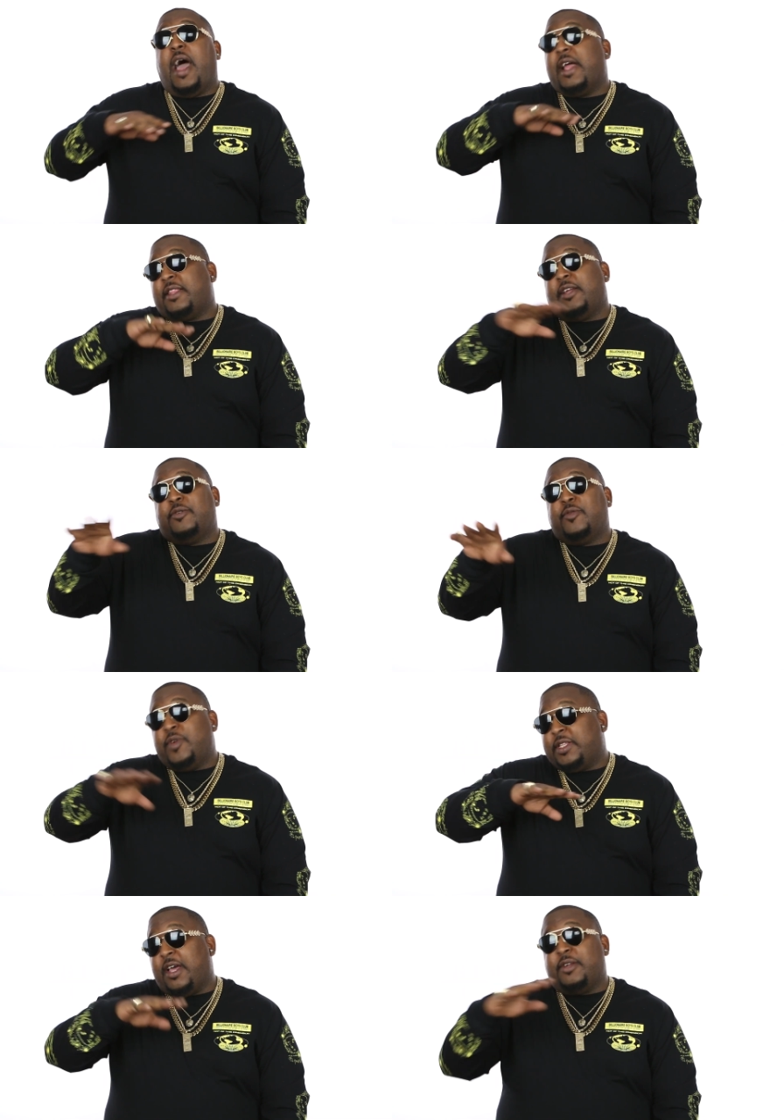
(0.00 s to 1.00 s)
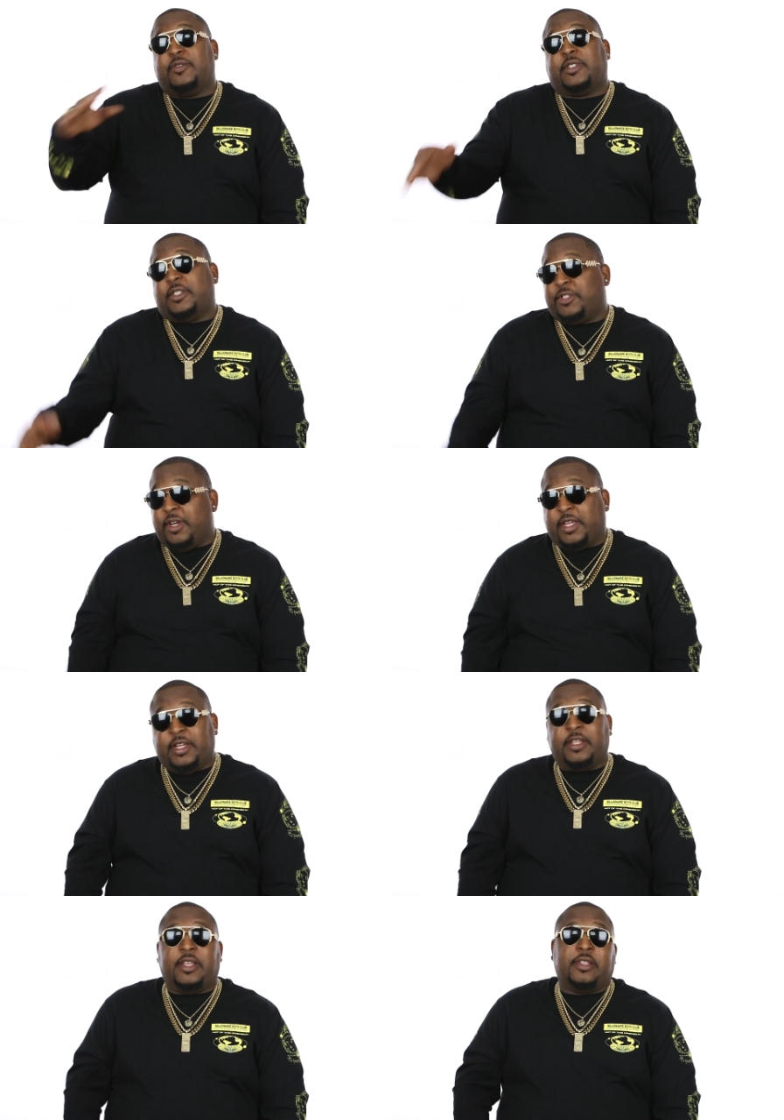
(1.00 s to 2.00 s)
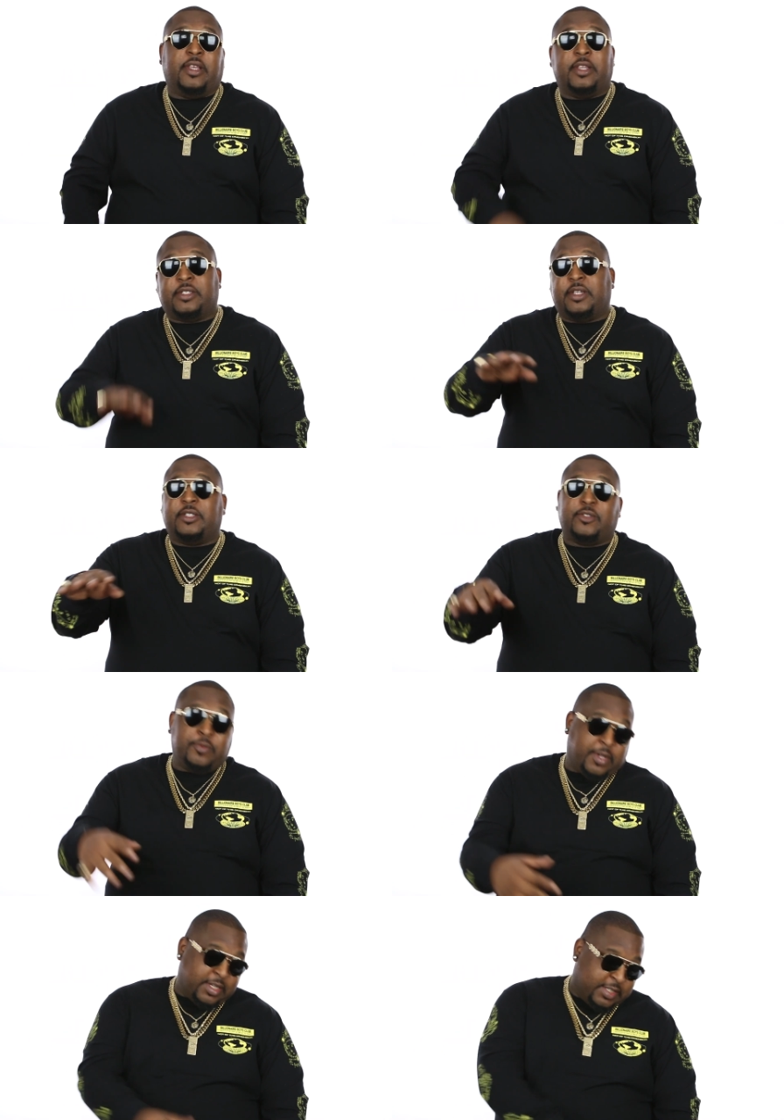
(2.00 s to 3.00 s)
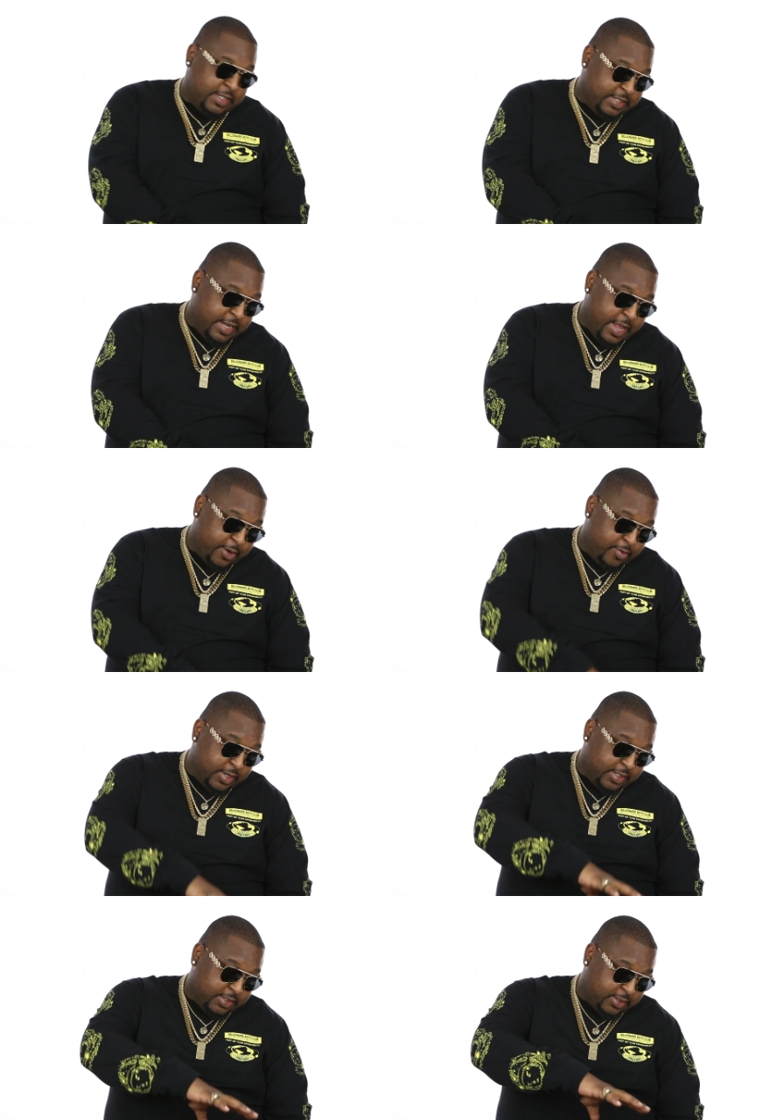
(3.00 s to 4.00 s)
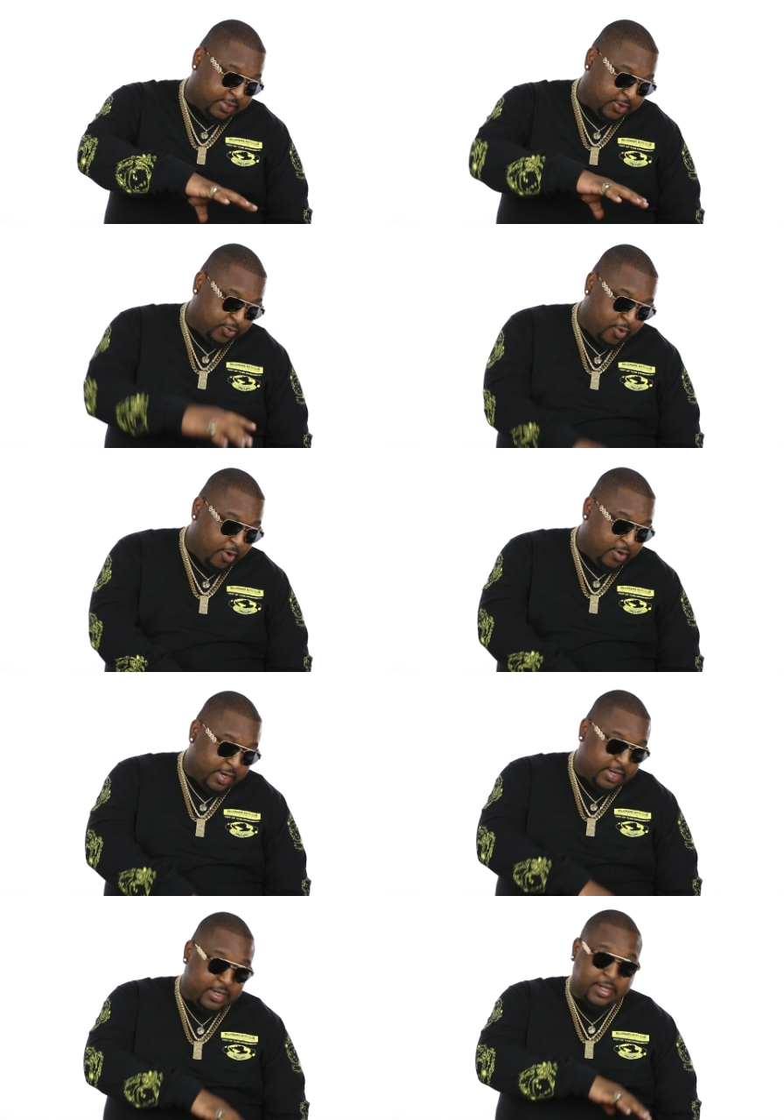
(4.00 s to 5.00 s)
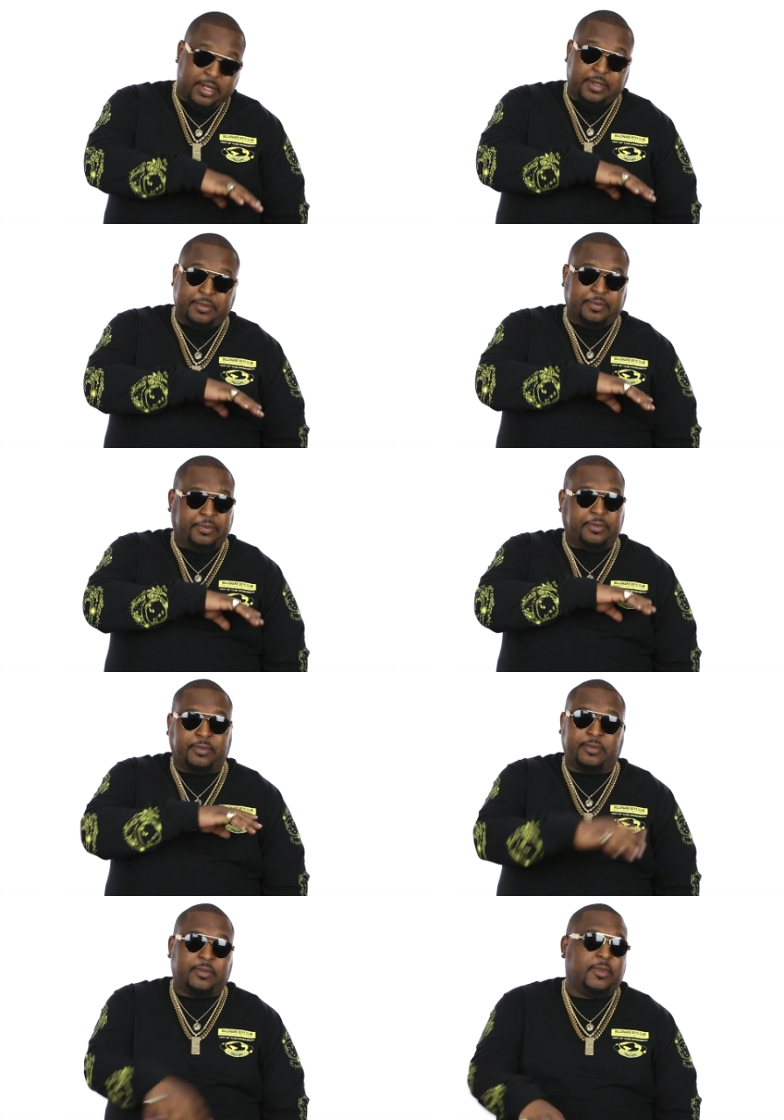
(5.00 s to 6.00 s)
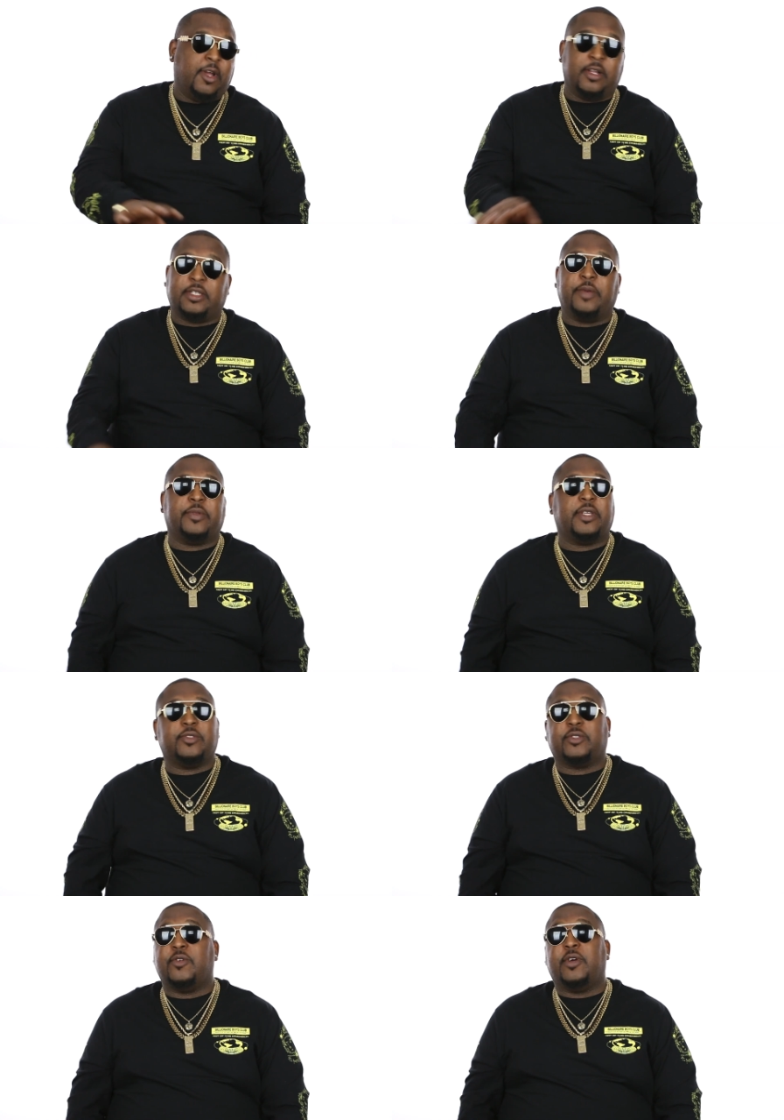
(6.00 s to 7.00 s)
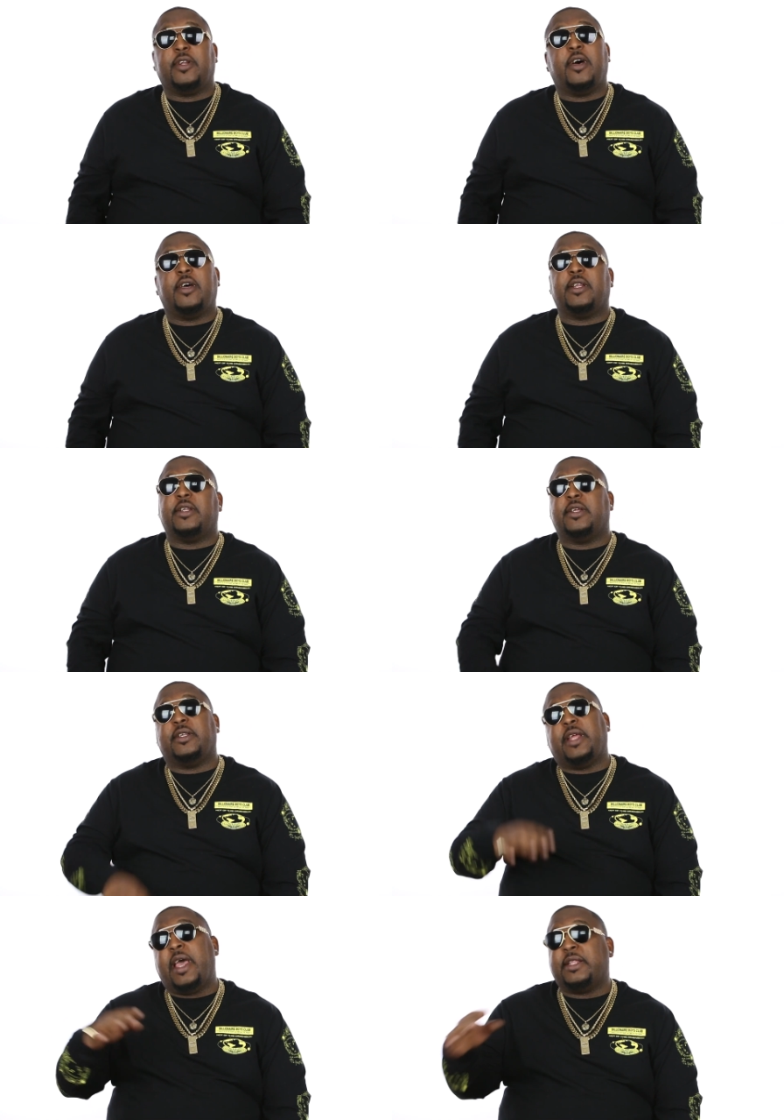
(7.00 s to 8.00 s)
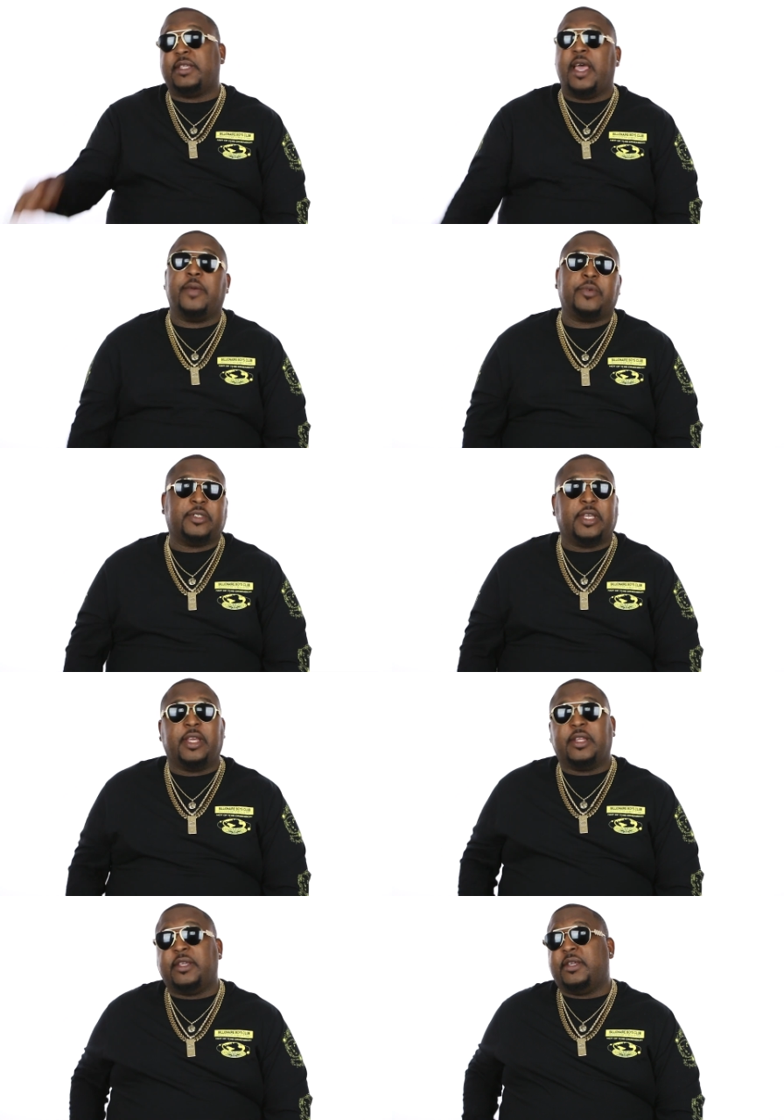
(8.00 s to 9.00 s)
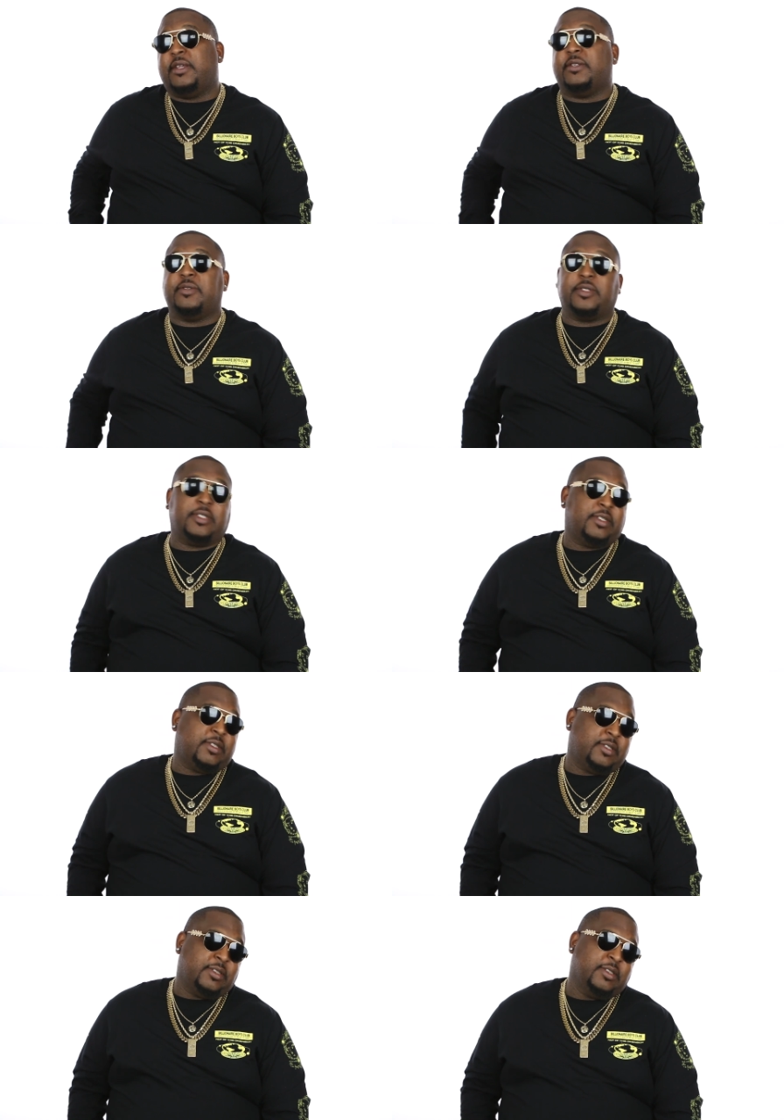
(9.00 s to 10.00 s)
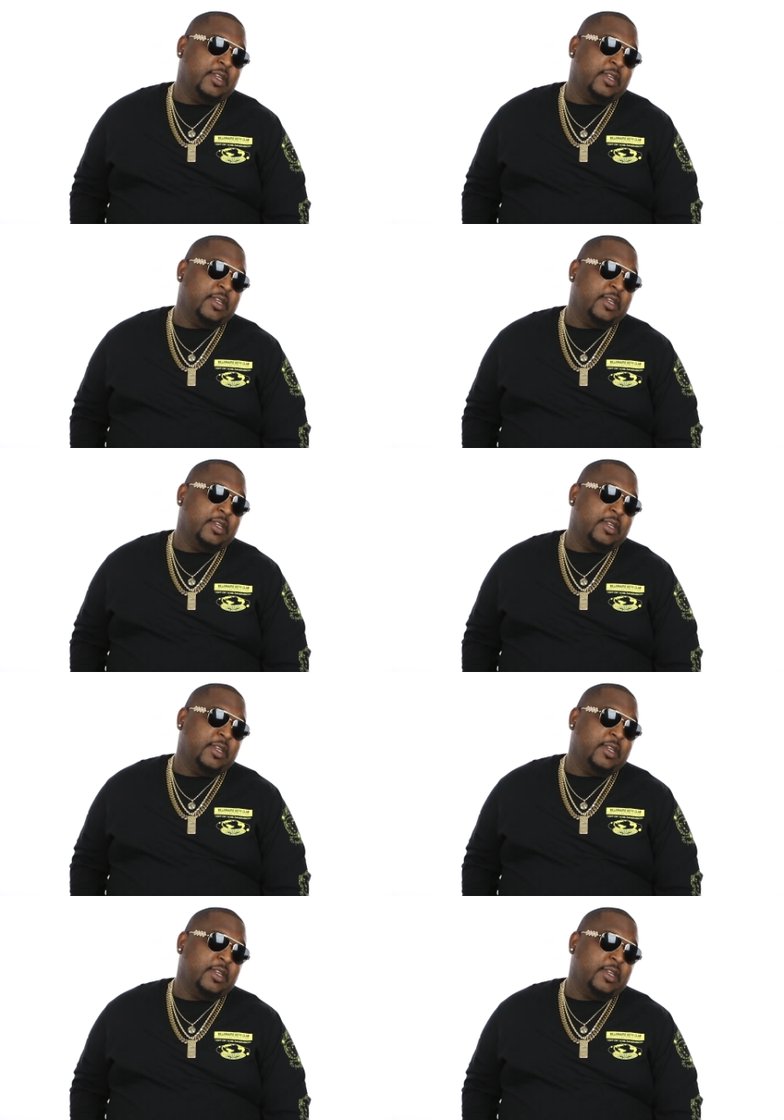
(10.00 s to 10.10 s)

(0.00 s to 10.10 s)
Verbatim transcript: I thought it, we thought it was the trucking incident too because his leg was swollen and all type of things was going on, and then they had to amputate it, and it was just.